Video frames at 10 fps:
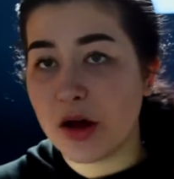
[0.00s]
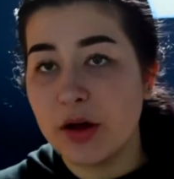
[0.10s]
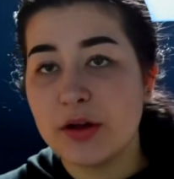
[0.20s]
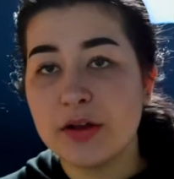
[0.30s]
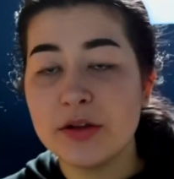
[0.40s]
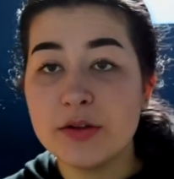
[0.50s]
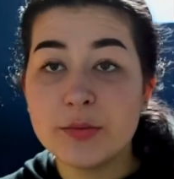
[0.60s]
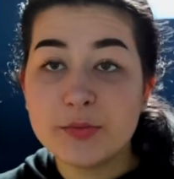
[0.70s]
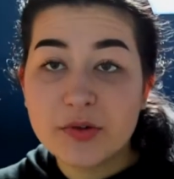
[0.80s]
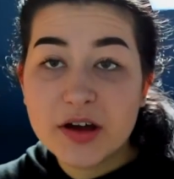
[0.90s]
All
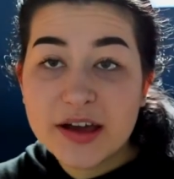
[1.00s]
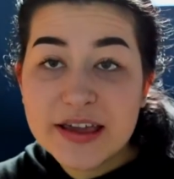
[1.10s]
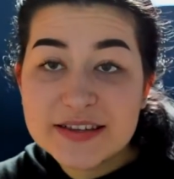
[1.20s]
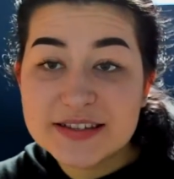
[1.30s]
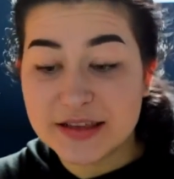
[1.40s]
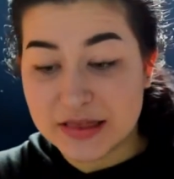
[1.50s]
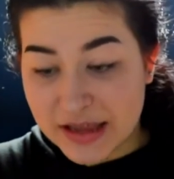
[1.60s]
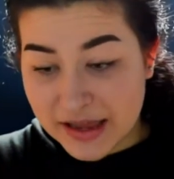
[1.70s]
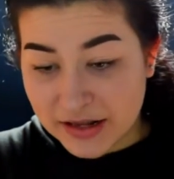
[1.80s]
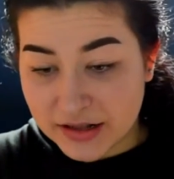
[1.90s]
right
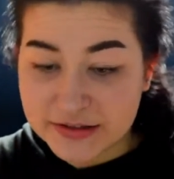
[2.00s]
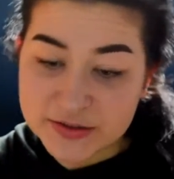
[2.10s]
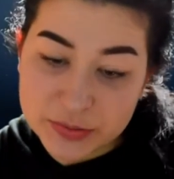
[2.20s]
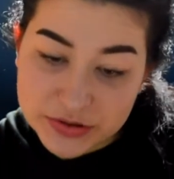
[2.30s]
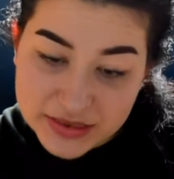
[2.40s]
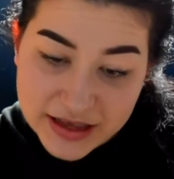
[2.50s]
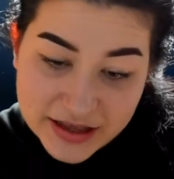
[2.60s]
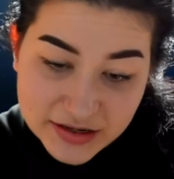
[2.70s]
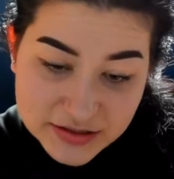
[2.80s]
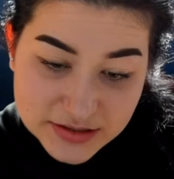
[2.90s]
then, let's put
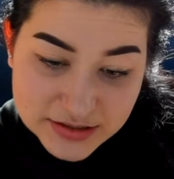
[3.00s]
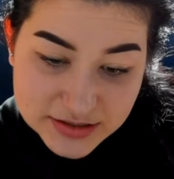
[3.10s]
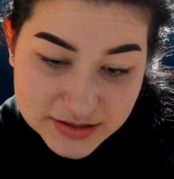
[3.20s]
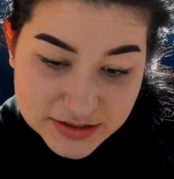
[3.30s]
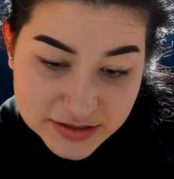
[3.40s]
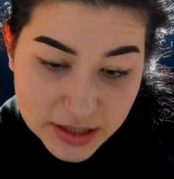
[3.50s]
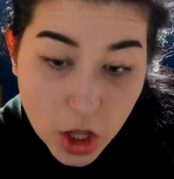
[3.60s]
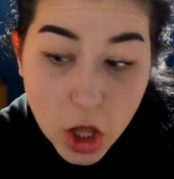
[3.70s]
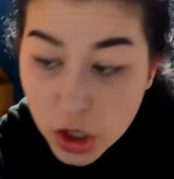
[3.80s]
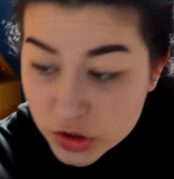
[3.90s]
that
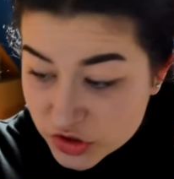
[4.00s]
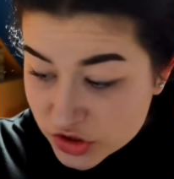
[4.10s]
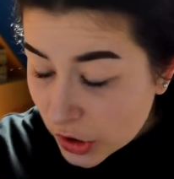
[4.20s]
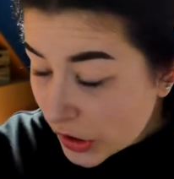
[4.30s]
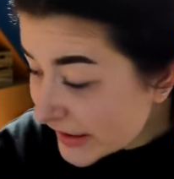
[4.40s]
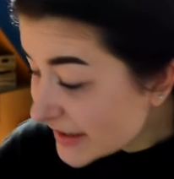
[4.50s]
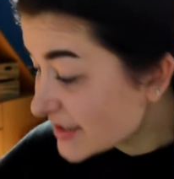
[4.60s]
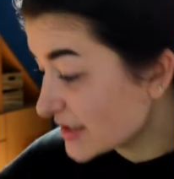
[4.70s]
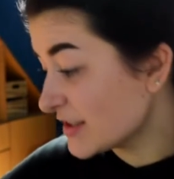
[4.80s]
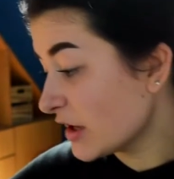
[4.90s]
aside,
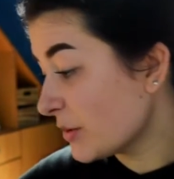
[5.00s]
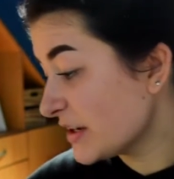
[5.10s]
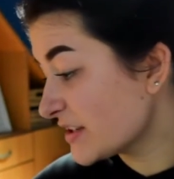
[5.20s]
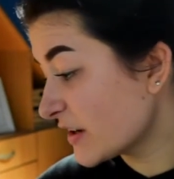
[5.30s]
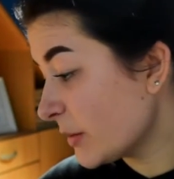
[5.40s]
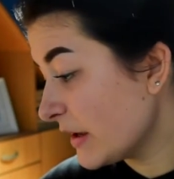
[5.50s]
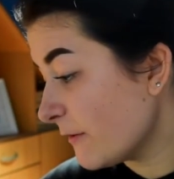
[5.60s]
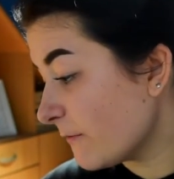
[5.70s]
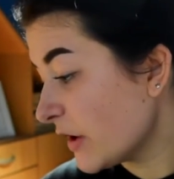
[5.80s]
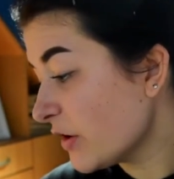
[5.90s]
because otherwise it's going to be
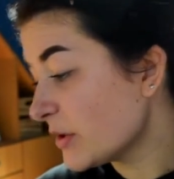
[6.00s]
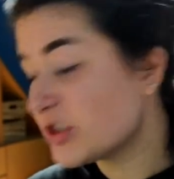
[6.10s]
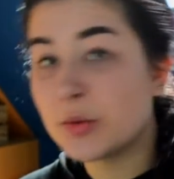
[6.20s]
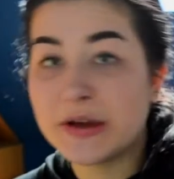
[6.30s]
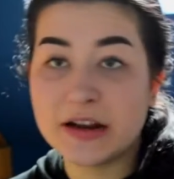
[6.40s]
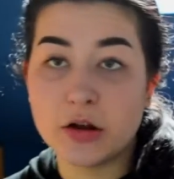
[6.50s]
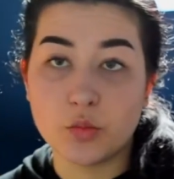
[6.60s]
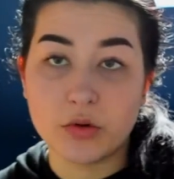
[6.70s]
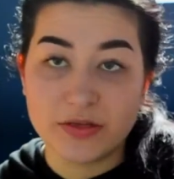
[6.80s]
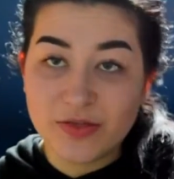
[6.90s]
very much in a way and I
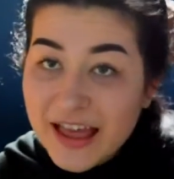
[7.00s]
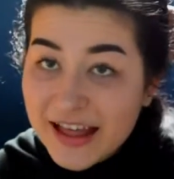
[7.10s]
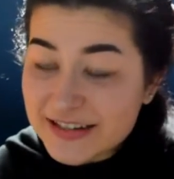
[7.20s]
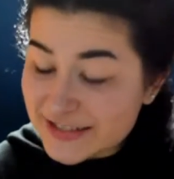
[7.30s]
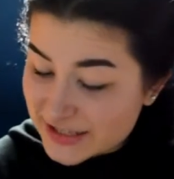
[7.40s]
don't want that.